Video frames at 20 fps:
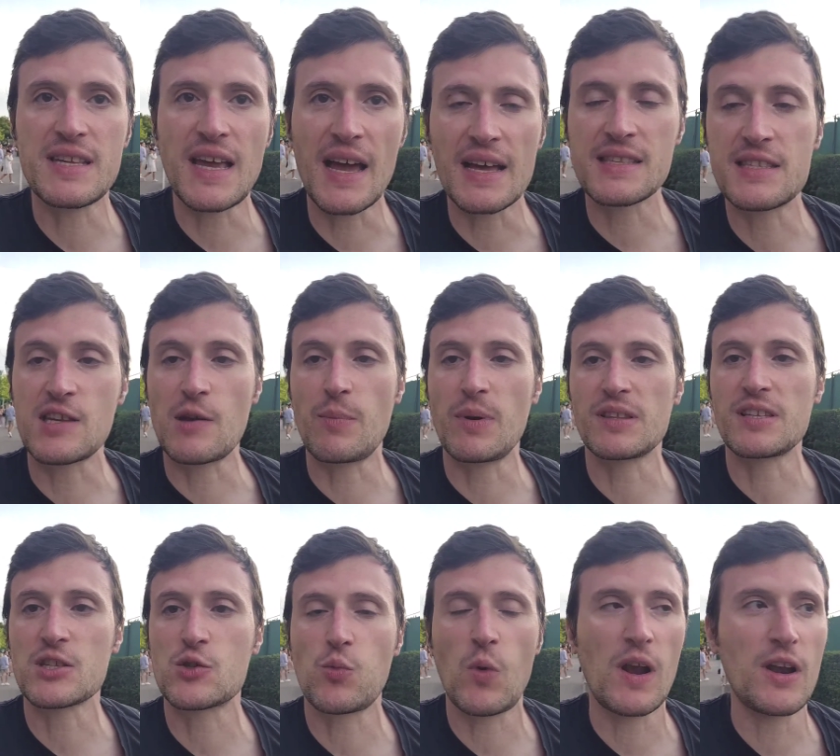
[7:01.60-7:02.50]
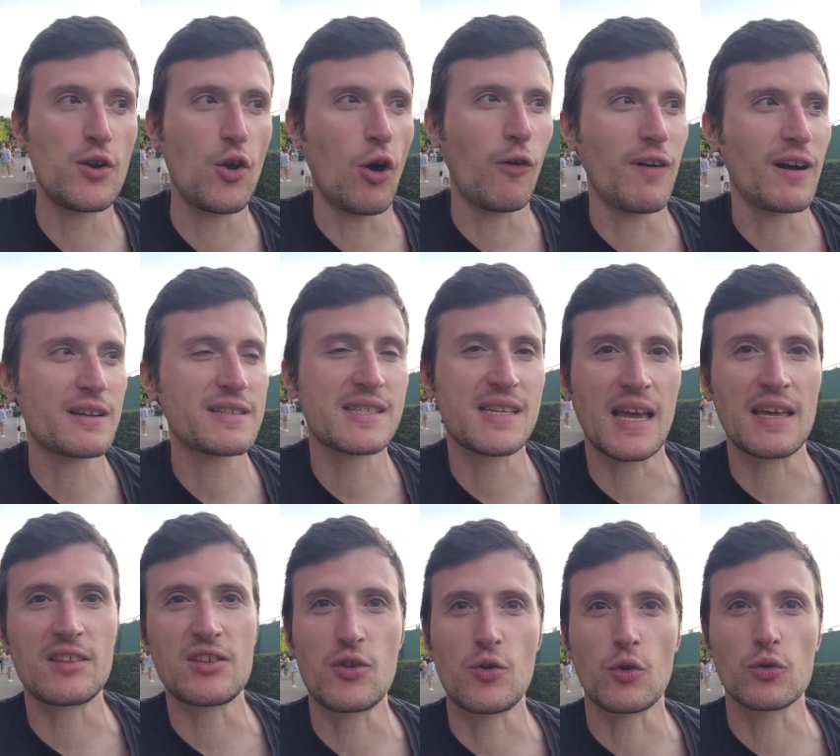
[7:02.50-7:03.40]
sets but as well Novak
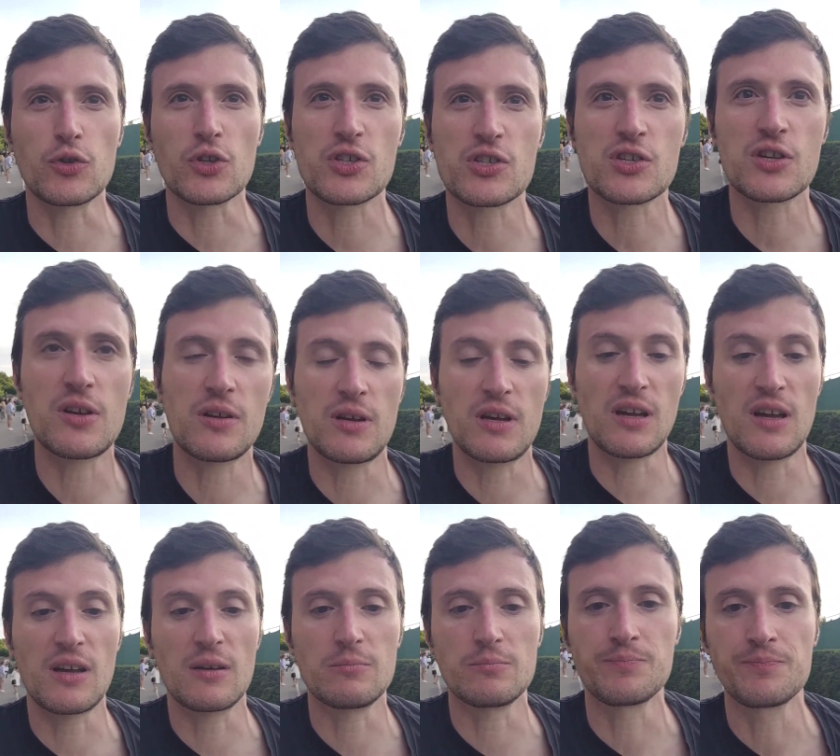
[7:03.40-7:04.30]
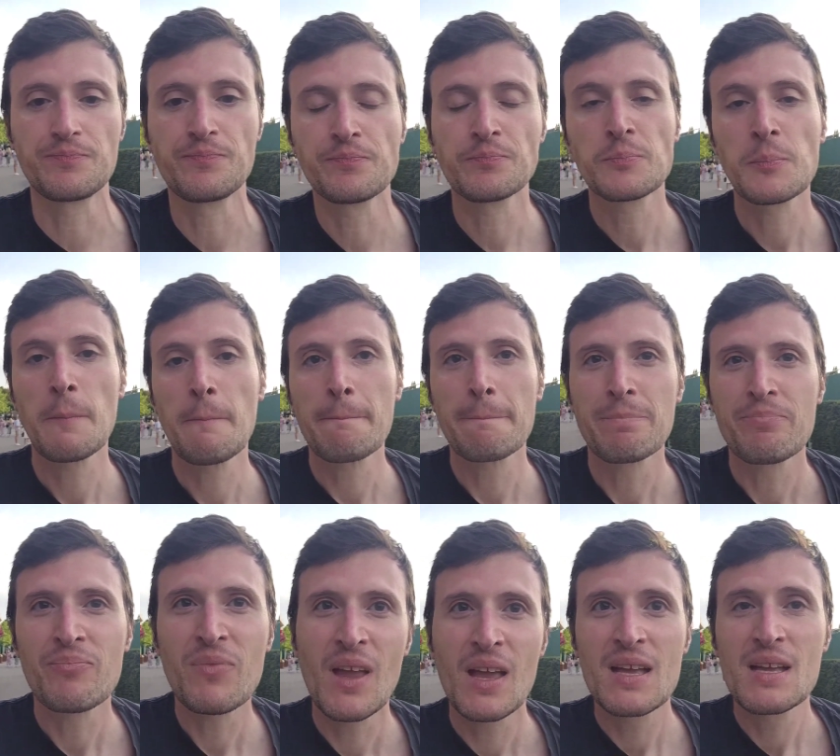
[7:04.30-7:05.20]
said you know the, um,
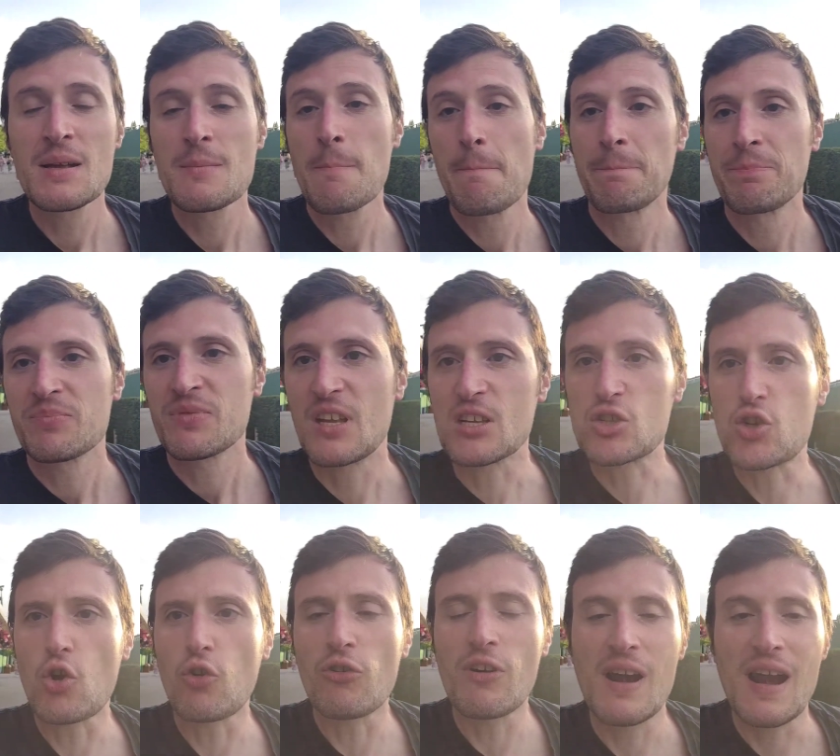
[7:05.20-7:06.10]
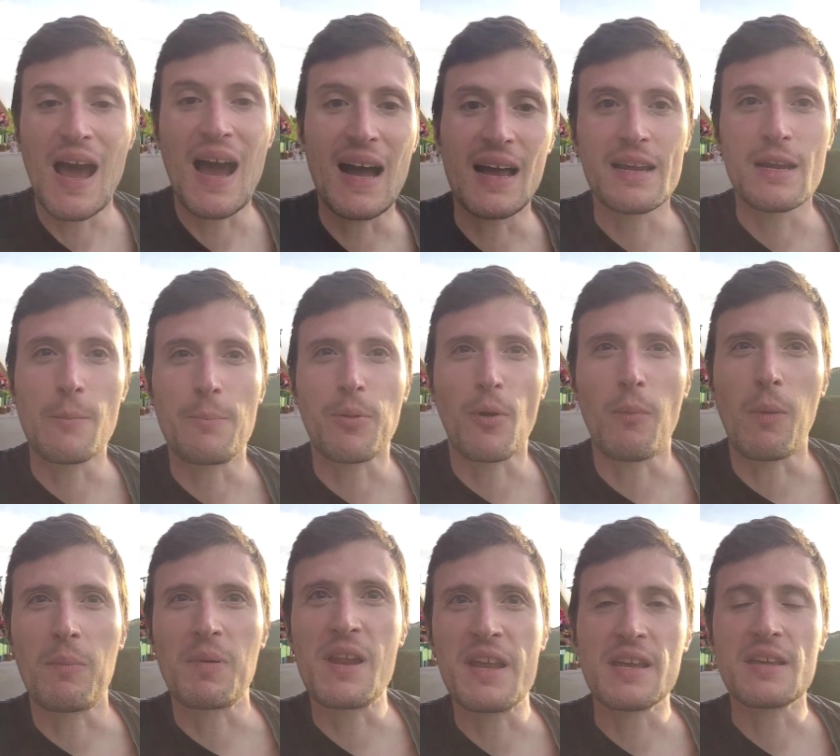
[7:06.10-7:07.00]
the storyline
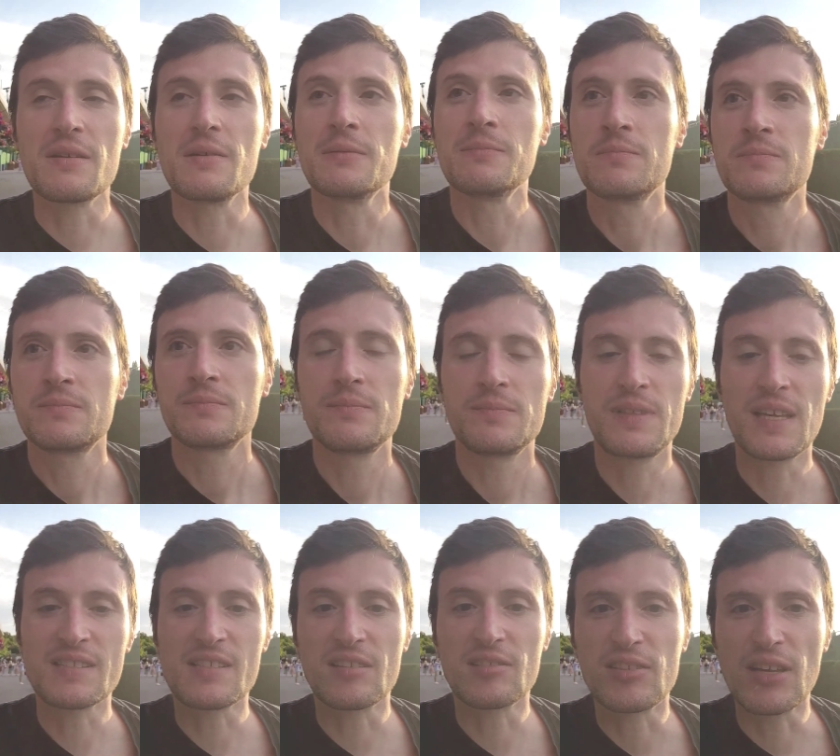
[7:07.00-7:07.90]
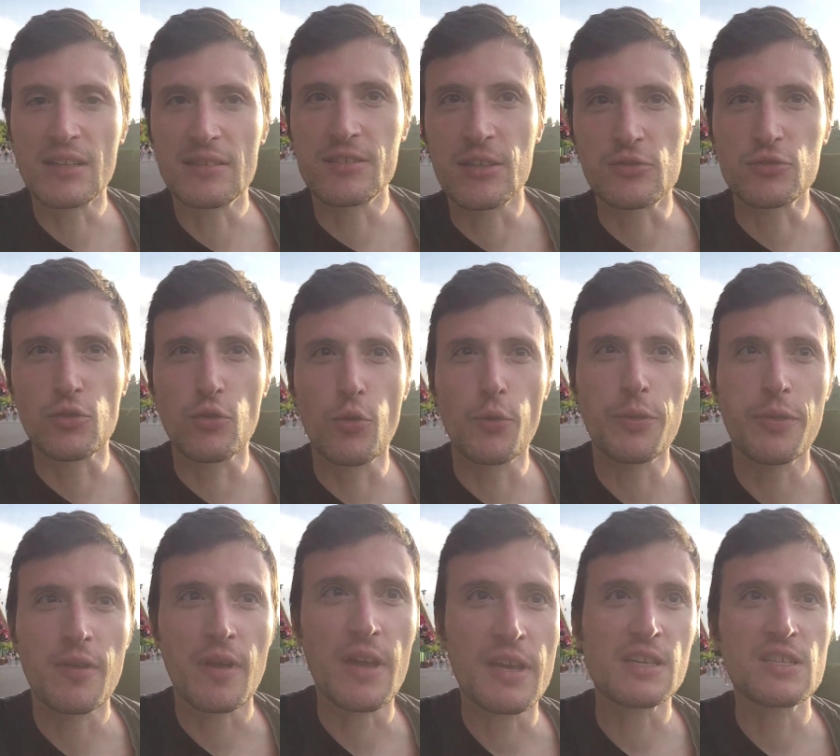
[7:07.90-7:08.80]
probably doesn't tell the
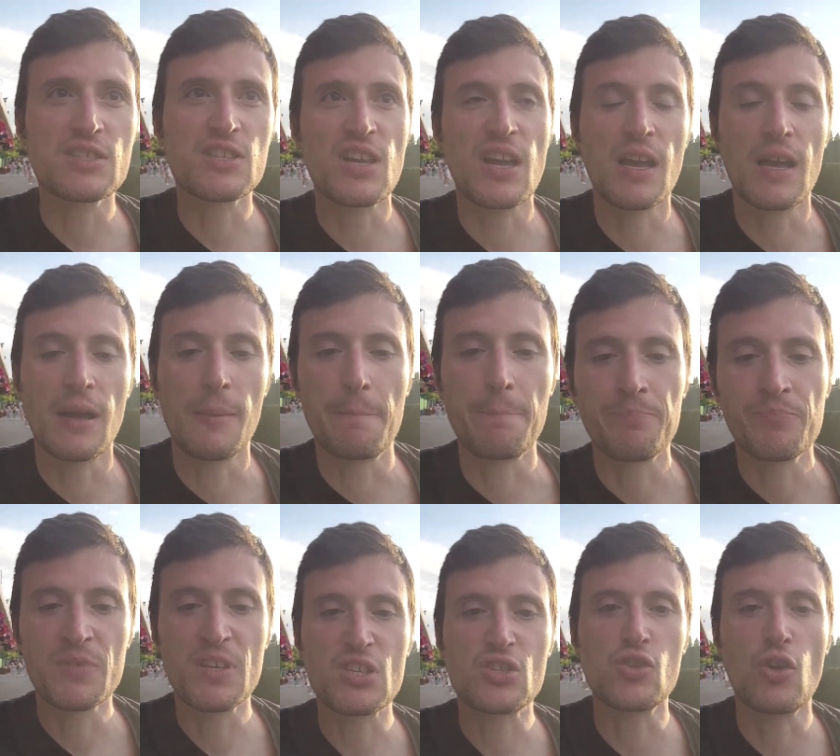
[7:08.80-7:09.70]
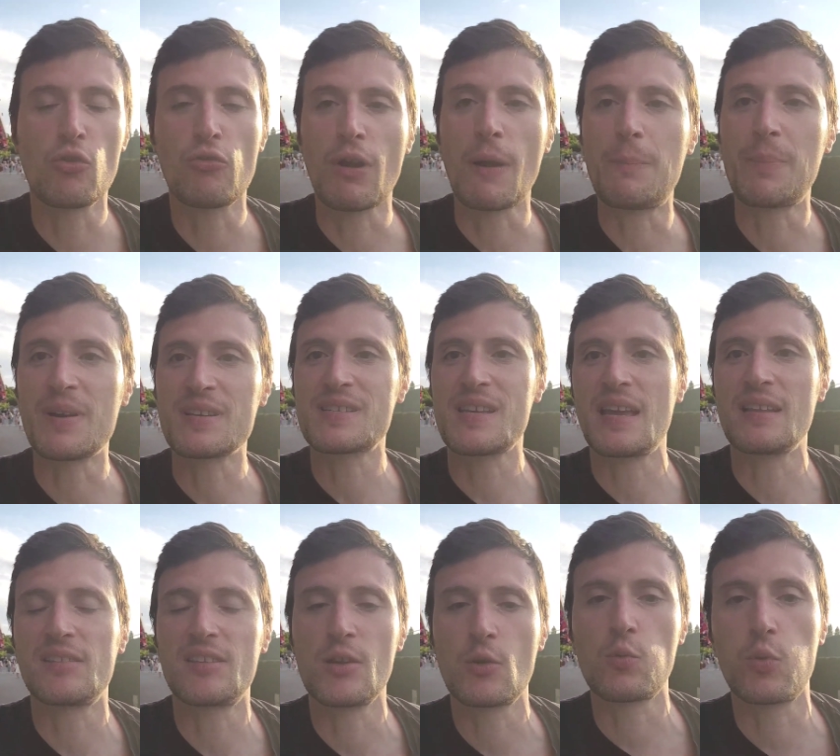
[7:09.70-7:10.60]
truth is um, is not
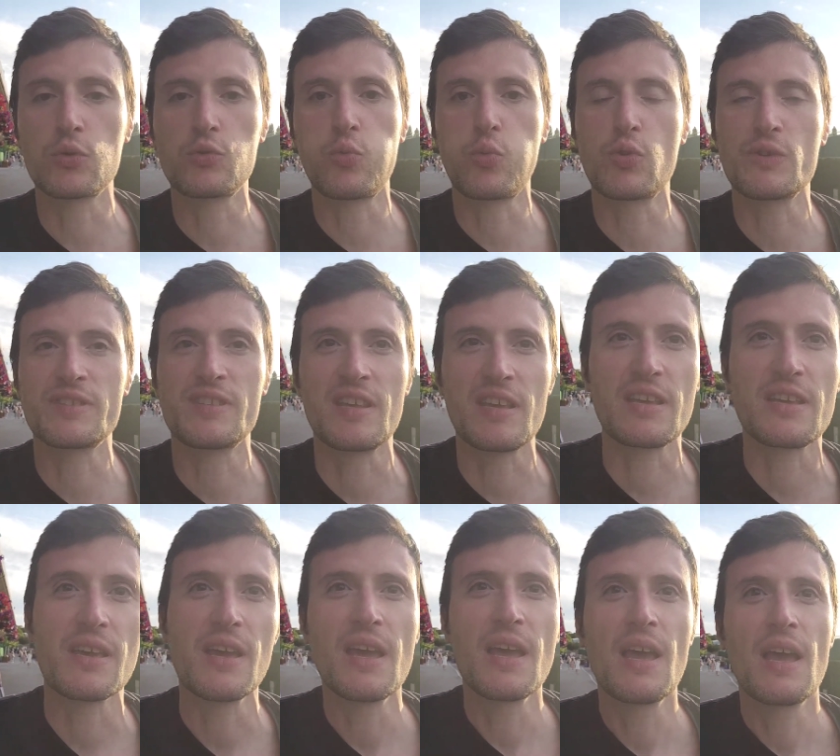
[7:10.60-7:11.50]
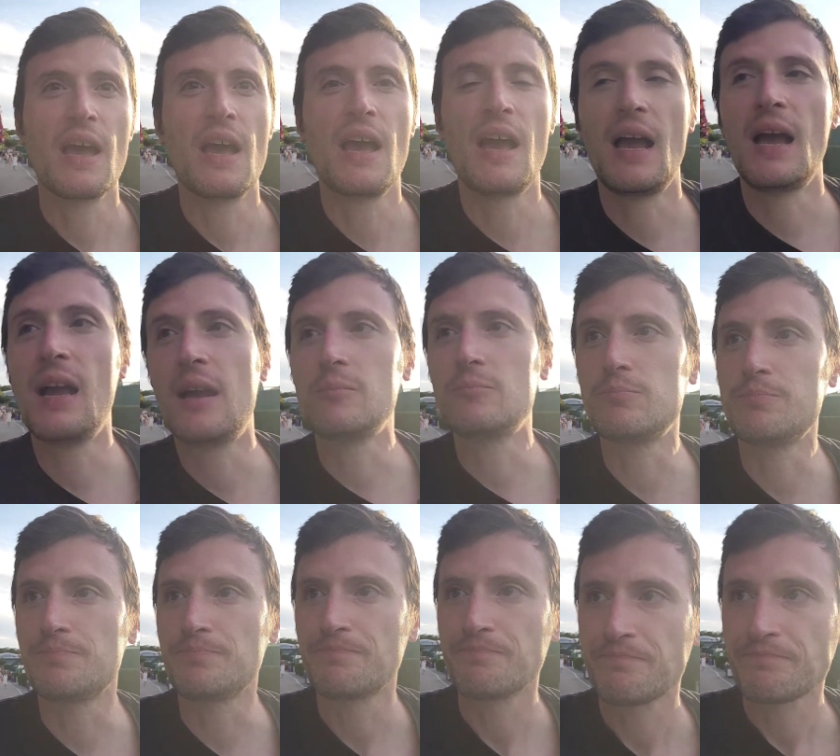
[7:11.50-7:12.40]
representing what was the
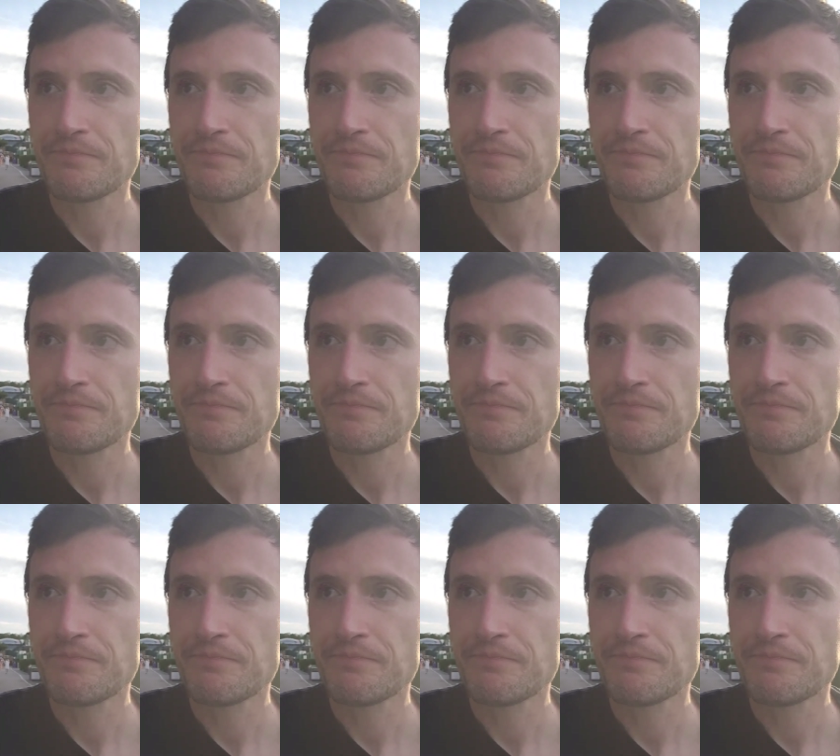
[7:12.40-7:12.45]
um,